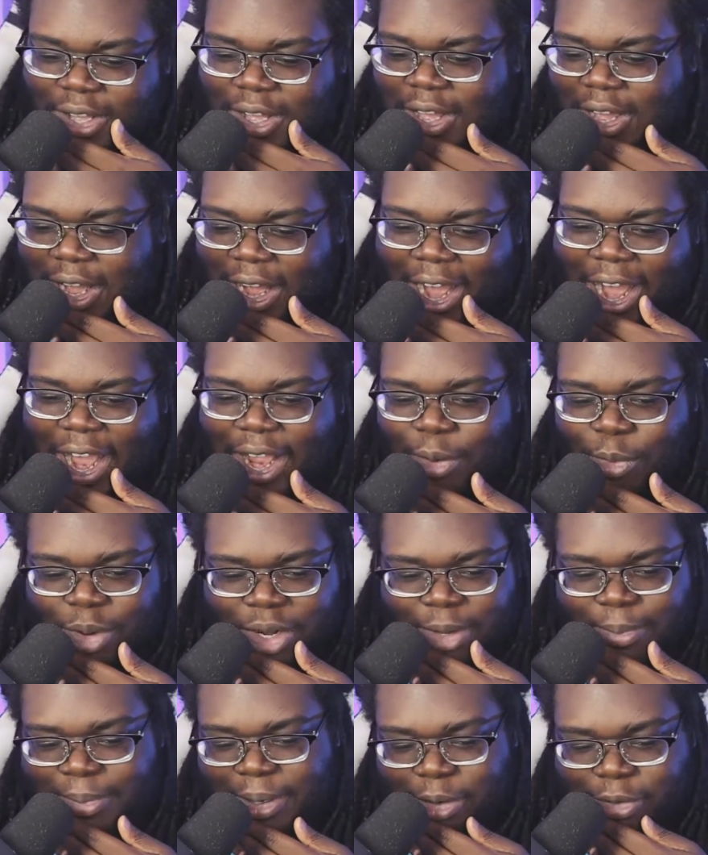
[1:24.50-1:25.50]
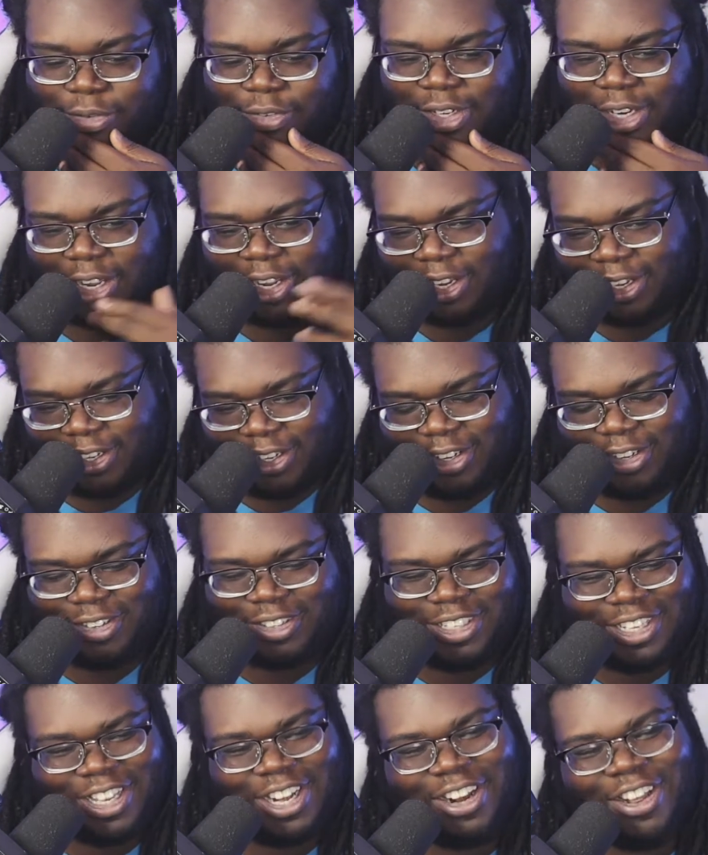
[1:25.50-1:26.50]
I want to be with Dai,"
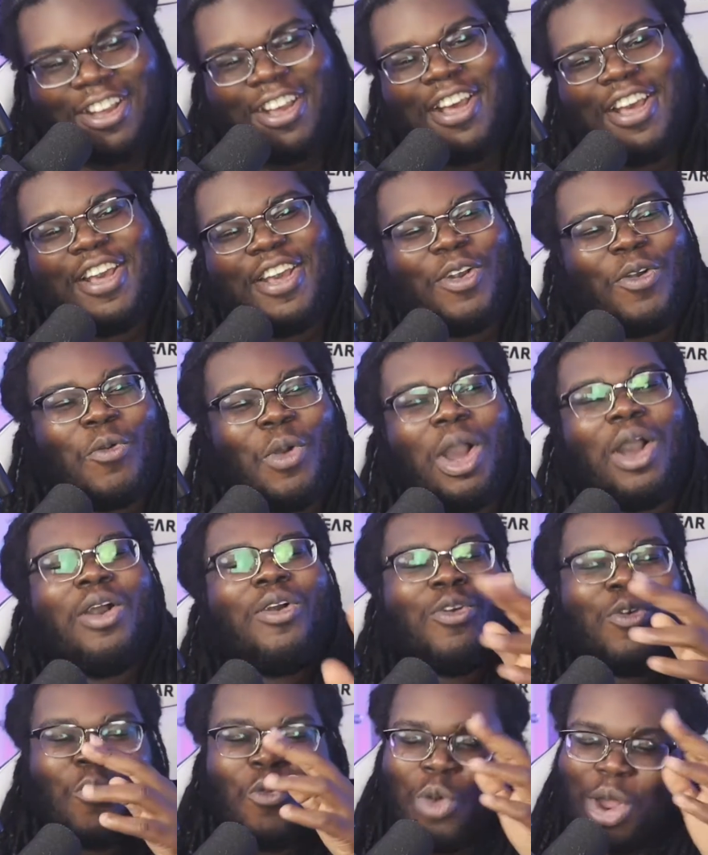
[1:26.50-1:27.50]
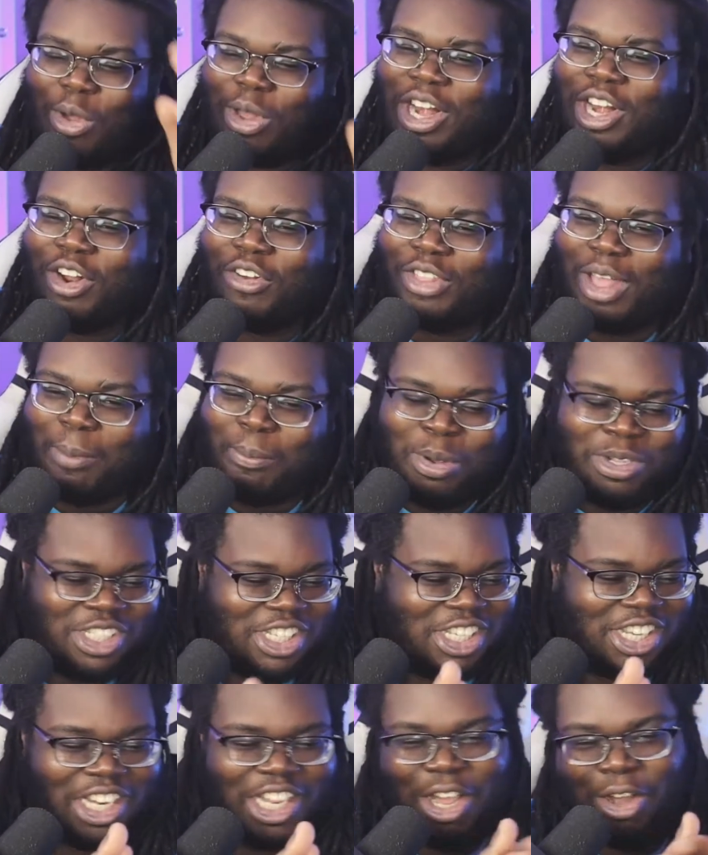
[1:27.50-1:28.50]
We already know that Princess
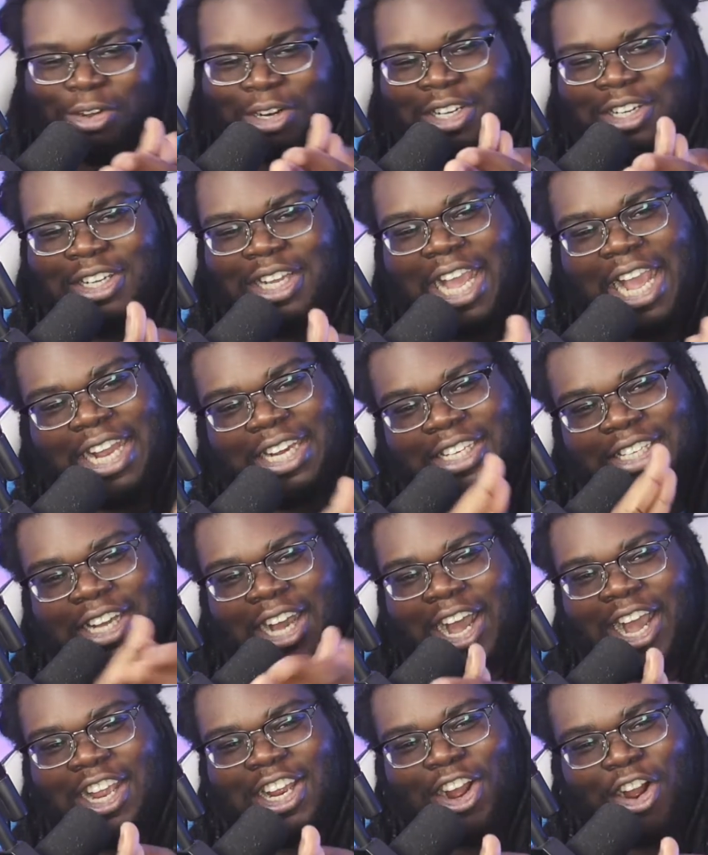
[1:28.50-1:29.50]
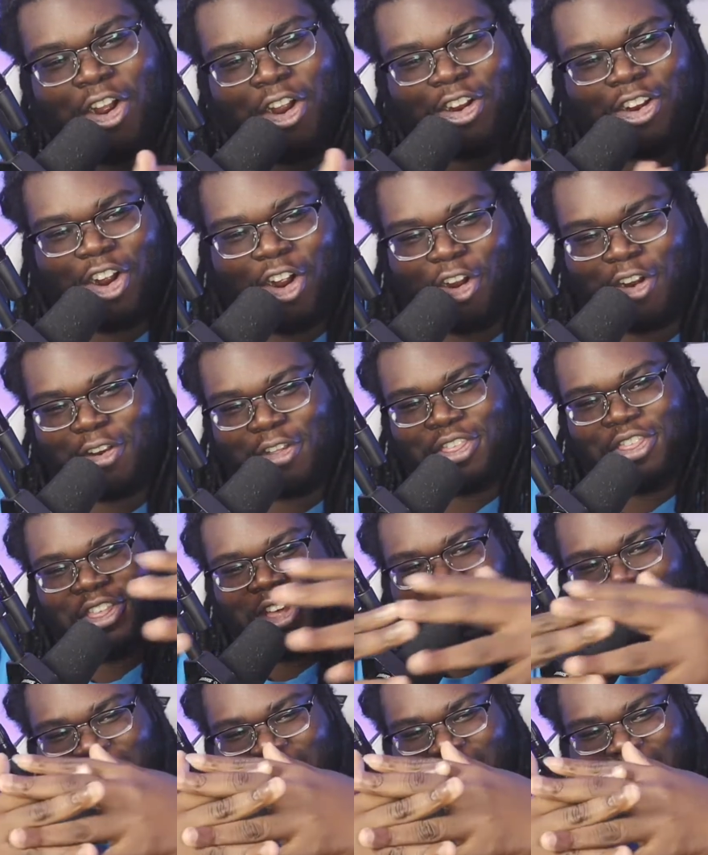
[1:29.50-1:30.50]
Leona and Dai are a
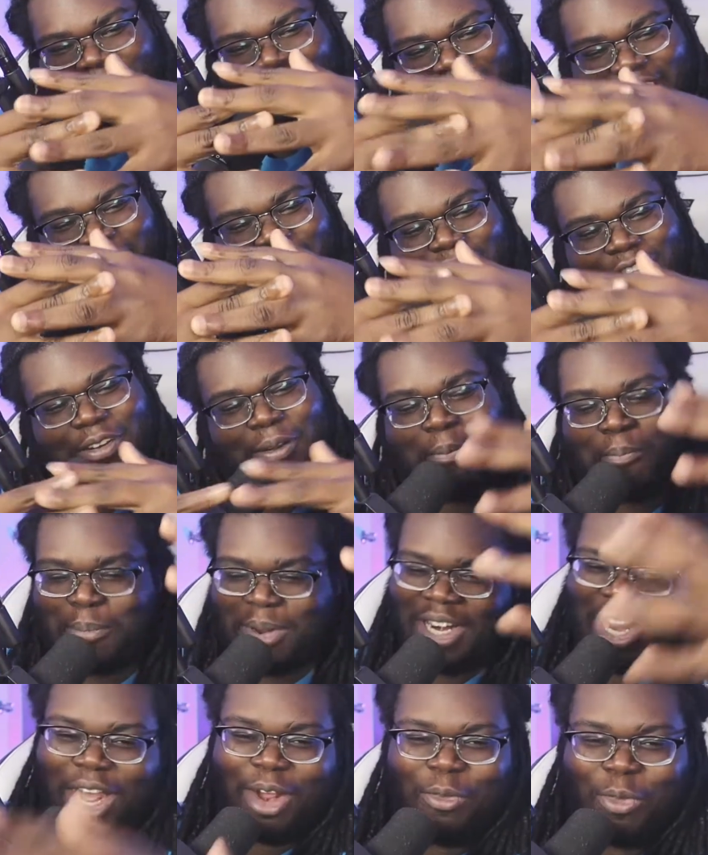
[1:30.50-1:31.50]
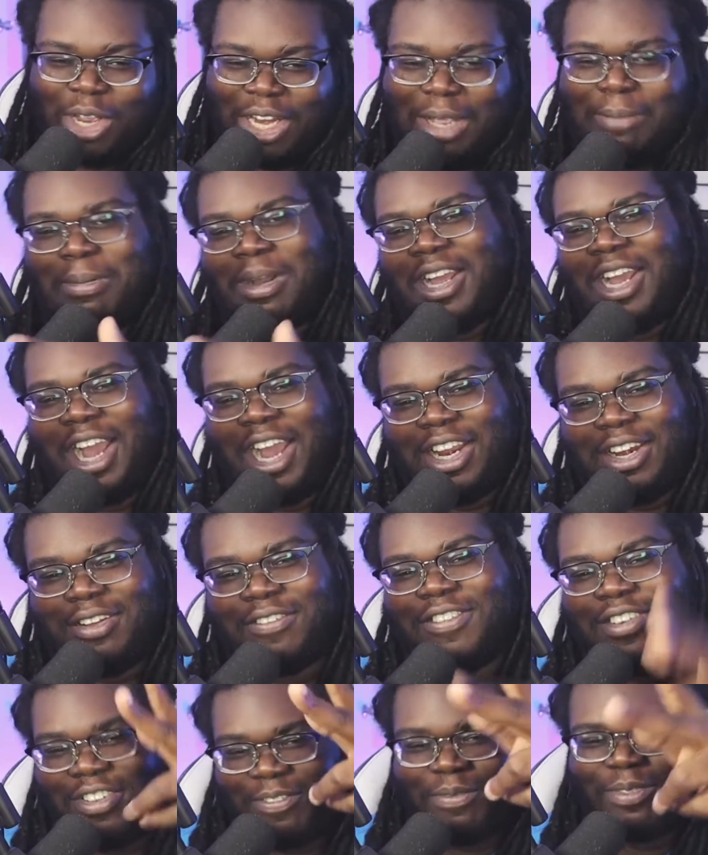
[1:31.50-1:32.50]
thing, kind of, but not really, but kind of,
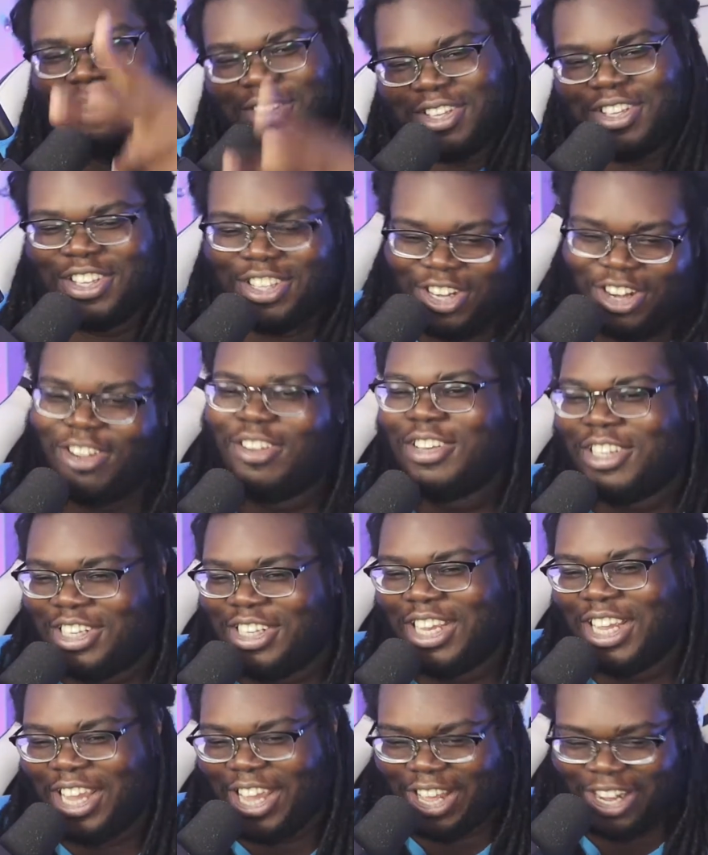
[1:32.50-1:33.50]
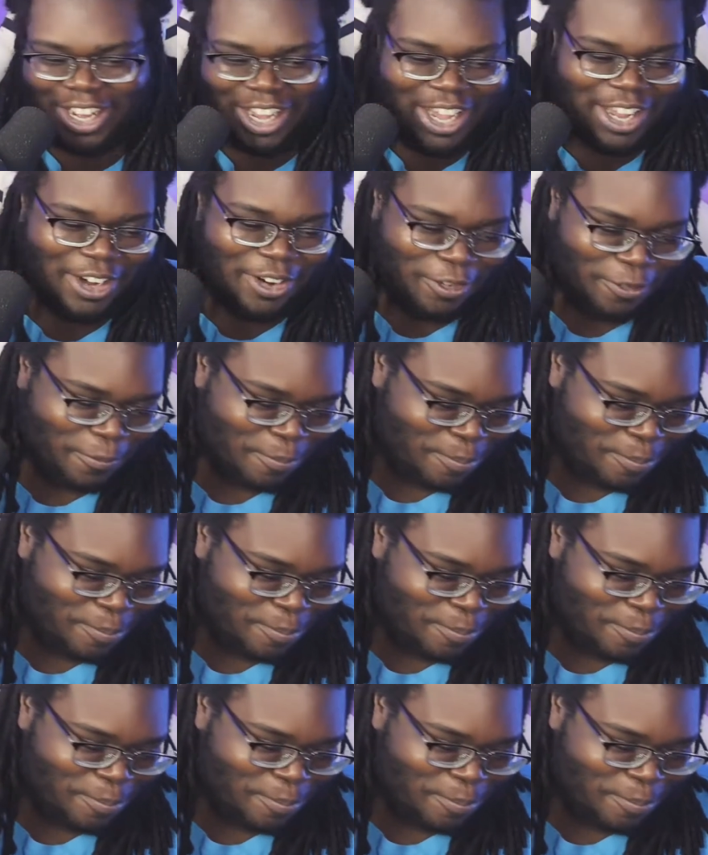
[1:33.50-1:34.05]
you get it. Anywho.